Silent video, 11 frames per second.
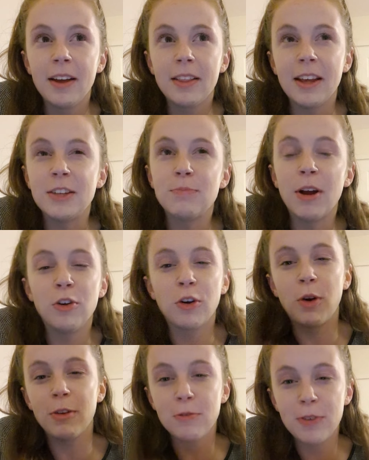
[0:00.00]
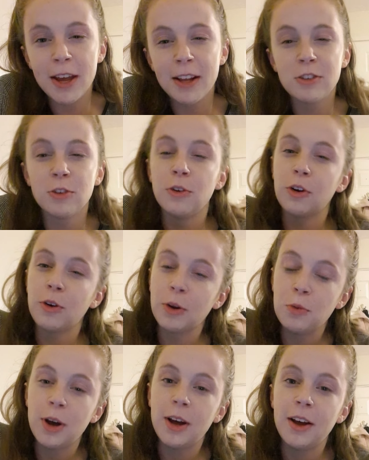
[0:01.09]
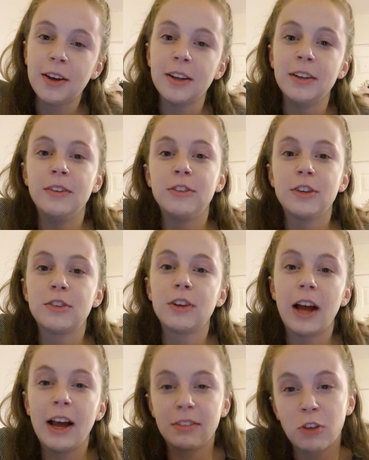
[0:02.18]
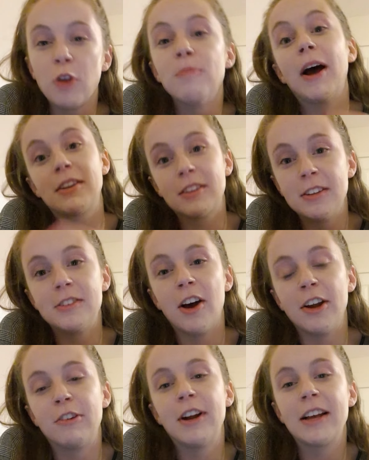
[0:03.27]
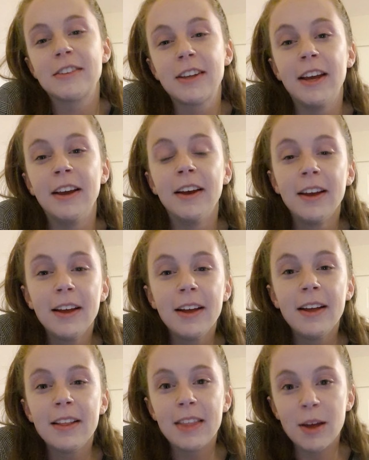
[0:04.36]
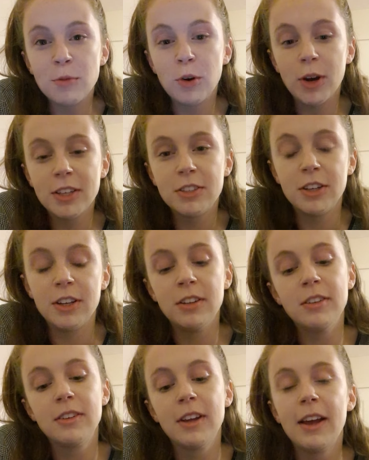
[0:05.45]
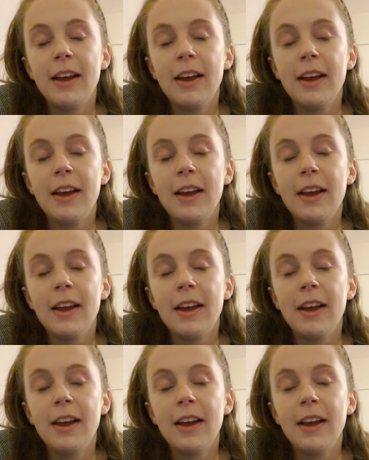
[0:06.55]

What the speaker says: things might not quite fit or not quite work, and just going back to the designer and asking them questions.